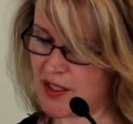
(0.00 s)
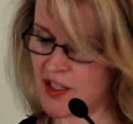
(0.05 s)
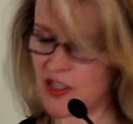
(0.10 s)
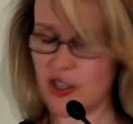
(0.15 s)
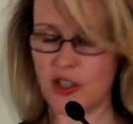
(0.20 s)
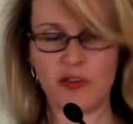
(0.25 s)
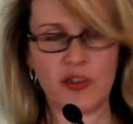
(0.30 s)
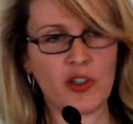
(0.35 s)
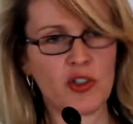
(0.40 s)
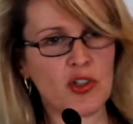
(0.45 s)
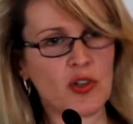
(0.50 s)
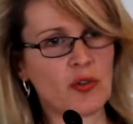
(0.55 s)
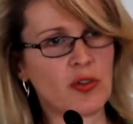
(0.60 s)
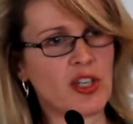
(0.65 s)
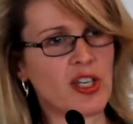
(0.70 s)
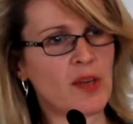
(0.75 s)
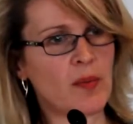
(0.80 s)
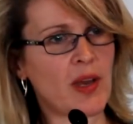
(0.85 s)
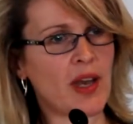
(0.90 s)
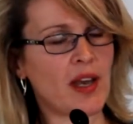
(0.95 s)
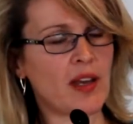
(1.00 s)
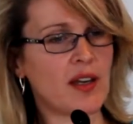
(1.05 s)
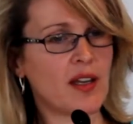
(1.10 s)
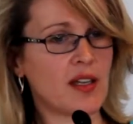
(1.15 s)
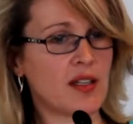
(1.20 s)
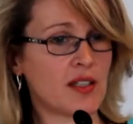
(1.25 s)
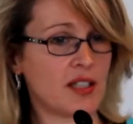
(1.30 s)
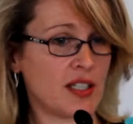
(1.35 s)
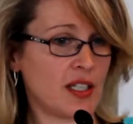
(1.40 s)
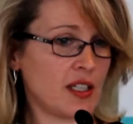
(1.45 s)
So if you're talking about
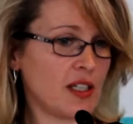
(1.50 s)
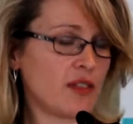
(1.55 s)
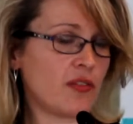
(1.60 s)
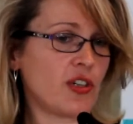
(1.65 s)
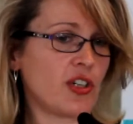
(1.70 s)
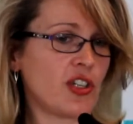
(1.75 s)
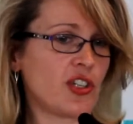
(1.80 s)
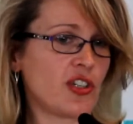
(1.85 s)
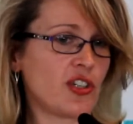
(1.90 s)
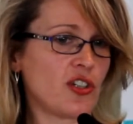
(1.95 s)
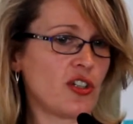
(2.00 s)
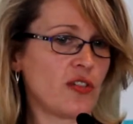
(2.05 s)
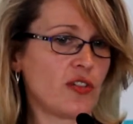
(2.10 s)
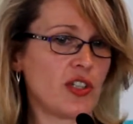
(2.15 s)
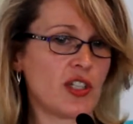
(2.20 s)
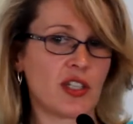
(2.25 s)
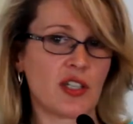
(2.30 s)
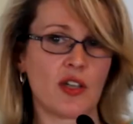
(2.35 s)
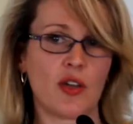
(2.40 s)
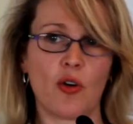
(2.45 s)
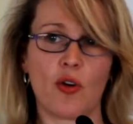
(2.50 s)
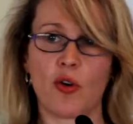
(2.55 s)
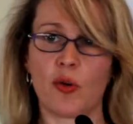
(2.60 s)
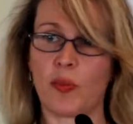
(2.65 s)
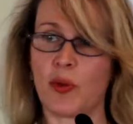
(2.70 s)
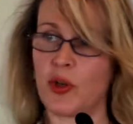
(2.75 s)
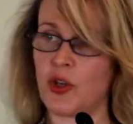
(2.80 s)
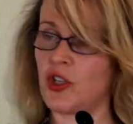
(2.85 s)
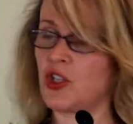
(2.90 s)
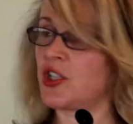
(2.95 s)
delivering a service or
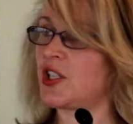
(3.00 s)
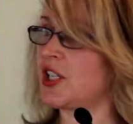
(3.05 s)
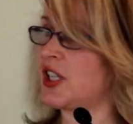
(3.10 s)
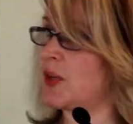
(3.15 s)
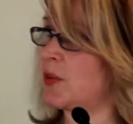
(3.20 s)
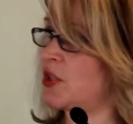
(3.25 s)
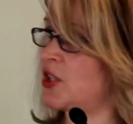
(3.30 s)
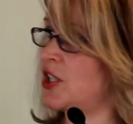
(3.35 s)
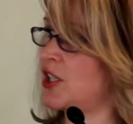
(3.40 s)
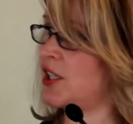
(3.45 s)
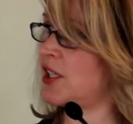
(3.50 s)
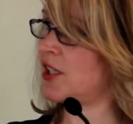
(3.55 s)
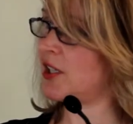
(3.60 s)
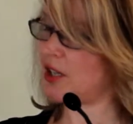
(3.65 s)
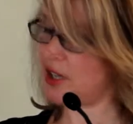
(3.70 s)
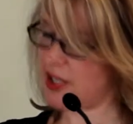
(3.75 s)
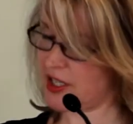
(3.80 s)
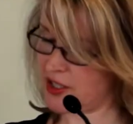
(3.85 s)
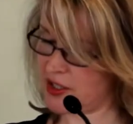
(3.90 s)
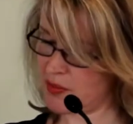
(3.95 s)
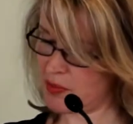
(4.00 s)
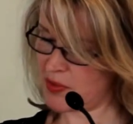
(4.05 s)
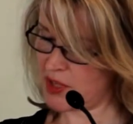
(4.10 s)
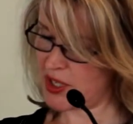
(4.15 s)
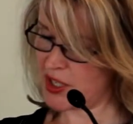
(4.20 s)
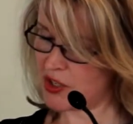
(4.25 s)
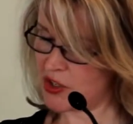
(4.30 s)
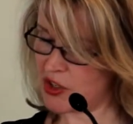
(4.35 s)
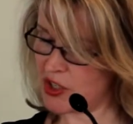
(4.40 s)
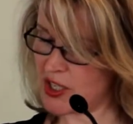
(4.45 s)
purchasing a particular item,
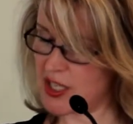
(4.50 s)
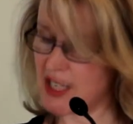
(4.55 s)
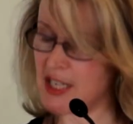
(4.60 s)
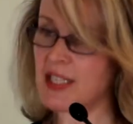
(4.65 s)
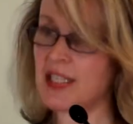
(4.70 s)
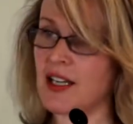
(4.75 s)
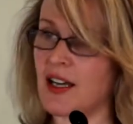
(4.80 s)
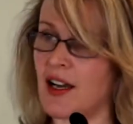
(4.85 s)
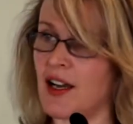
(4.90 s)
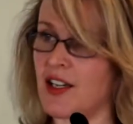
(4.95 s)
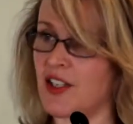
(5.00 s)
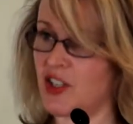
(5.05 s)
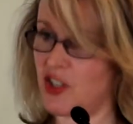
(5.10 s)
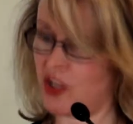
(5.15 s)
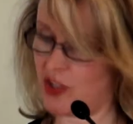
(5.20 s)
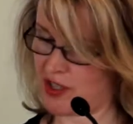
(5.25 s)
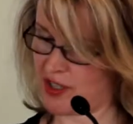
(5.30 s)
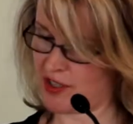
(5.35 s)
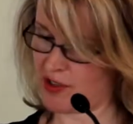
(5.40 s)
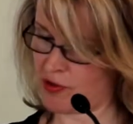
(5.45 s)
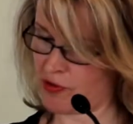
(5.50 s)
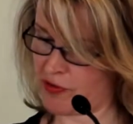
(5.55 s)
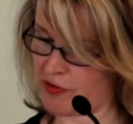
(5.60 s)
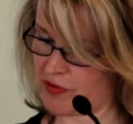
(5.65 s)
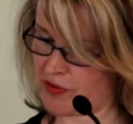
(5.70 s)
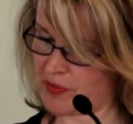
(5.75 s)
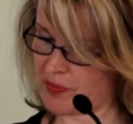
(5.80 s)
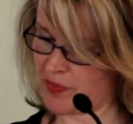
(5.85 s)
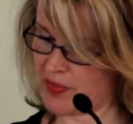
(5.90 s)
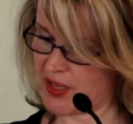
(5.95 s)
you need to ask
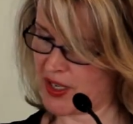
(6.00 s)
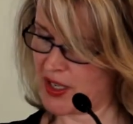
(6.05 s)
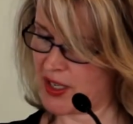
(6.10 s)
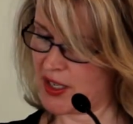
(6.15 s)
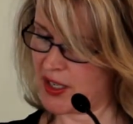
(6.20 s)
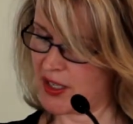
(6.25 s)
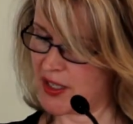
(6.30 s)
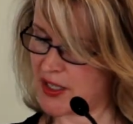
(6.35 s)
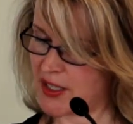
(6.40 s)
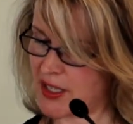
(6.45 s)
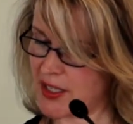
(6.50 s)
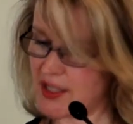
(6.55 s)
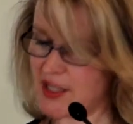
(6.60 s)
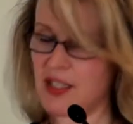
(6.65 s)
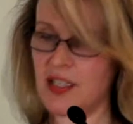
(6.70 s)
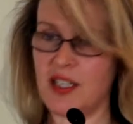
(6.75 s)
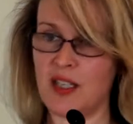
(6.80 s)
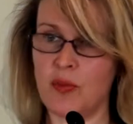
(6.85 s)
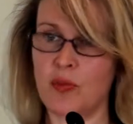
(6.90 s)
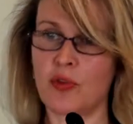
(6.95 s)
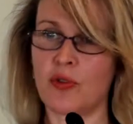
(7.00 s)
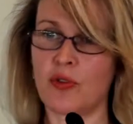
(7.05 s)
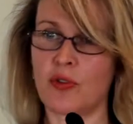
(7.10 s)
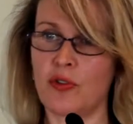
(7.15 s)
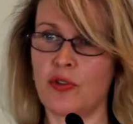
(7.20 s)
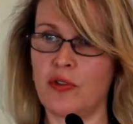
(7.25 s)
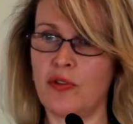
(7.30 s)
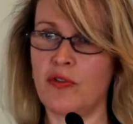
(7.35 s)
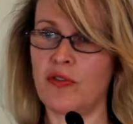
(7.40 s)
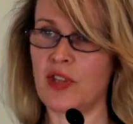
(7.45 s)
yourself, does this
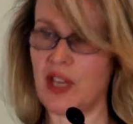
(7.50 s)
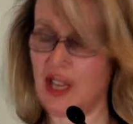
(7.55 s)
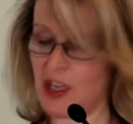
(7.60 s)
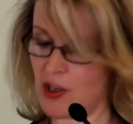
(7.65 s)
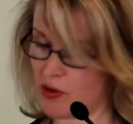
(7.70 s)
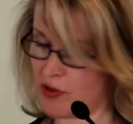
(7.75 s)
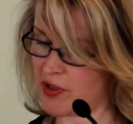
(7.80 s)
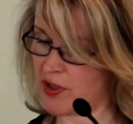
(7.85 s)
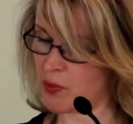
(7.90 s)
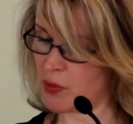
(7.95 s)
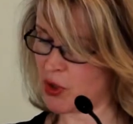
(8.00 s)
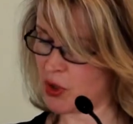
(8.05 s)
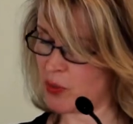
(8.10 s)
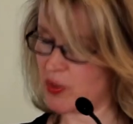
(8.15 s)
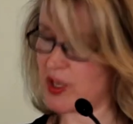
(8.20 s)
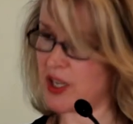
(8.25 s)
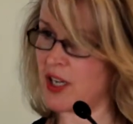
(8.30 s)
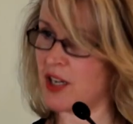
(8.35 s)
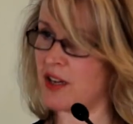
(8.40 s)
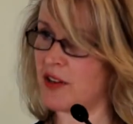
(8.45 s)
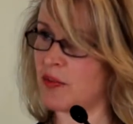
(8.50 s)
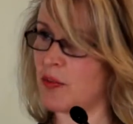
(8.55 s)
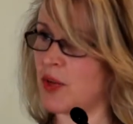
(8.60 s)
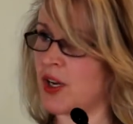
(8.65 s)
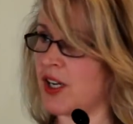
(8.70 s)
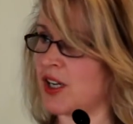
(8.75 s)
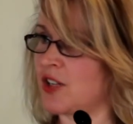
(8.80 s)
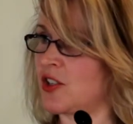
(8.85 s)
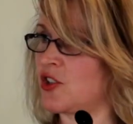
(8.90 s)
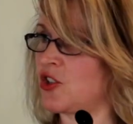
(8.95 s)
improve the health and well-being of
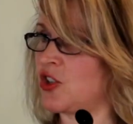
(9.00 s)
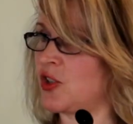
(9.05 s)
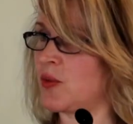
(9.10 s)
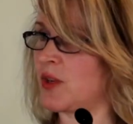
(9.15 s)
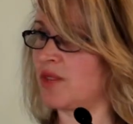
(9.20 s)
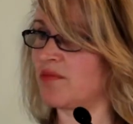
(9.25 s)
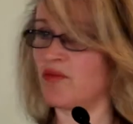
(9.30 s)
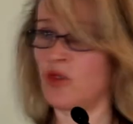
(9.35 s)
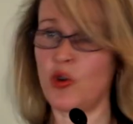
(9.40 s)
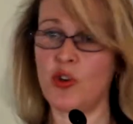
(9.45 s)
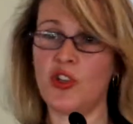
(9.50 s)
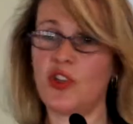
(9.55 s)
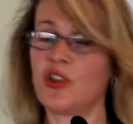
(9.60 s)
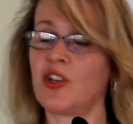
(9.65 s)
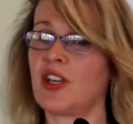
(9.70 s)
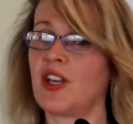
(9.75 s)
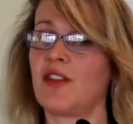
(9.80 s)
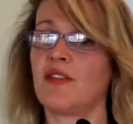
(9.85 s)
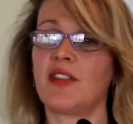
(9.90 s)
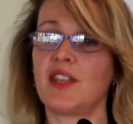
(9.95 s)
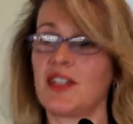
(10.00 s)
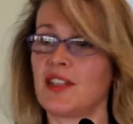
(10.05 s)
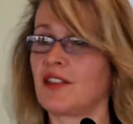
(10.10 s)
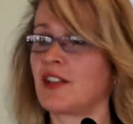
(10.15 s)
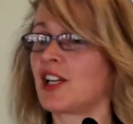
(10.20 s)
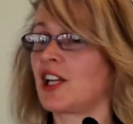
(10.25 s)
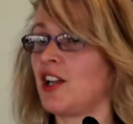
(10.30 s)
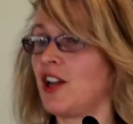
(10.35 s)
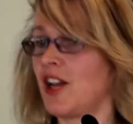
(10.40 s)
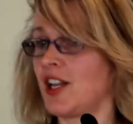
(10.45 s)
my consumer? Or you could get this,
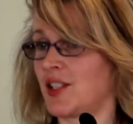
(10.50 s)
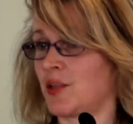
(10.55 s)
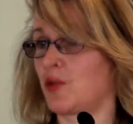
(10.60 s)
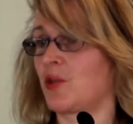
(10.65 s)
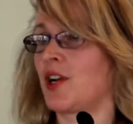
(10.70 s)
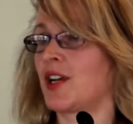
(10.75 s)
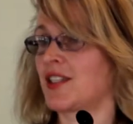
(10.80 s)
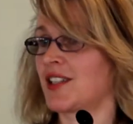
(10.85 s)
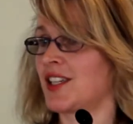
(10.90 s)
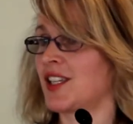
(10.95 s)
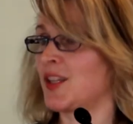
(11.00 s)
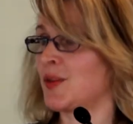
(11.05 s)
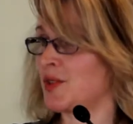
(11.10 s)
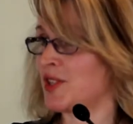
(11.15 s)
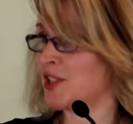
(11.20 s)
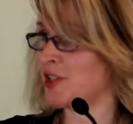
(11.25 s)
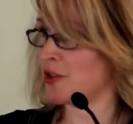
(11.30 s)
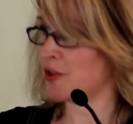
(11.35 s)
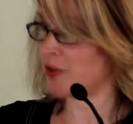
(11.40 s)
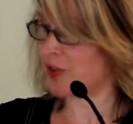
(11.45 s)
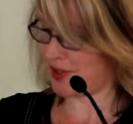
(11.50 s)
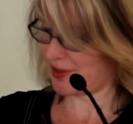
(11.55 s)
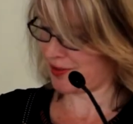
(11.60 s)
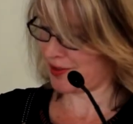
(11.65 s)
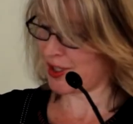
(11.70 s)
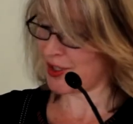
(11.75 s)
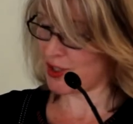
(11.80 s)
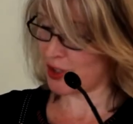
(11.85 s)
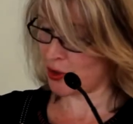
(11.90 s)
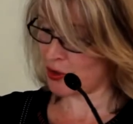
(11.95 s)
the clients were asking themselves,
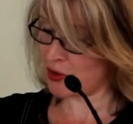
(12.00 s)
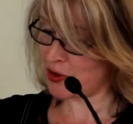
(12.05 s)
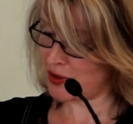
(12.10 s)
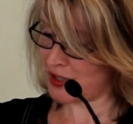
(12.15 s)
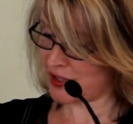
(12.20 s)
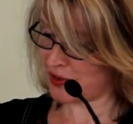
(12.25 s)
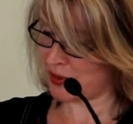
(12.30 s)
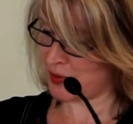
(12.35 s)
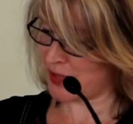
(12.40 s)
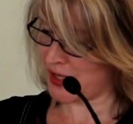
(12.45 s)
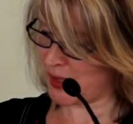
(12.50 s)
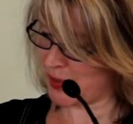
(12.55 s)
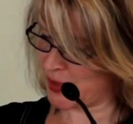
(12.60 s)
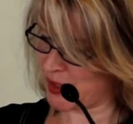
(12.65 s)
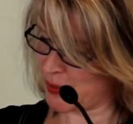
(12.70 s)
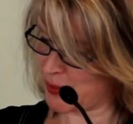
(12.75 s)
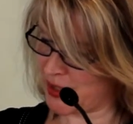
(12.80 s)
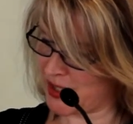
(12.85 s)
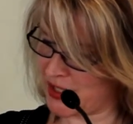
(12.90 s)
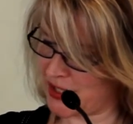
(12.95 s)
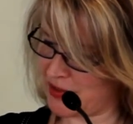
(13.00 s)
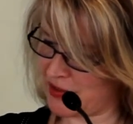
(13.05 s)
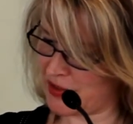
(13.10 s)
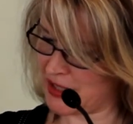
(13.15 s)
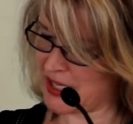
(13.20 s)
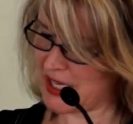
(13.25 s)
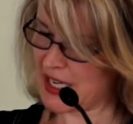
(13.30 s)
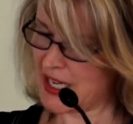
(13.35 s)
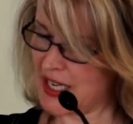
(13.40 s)
so I'll do this from their perspective.